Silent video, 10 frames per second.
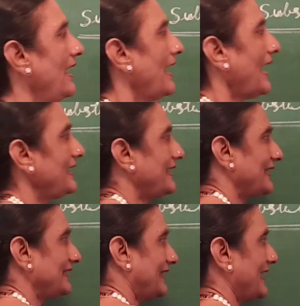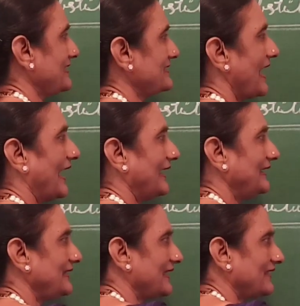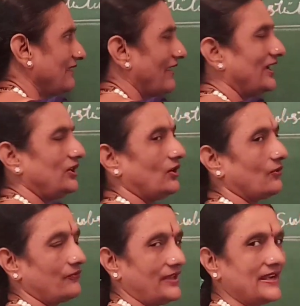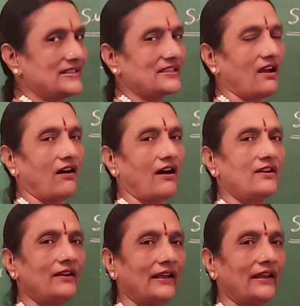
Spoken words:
I can get either the value of x or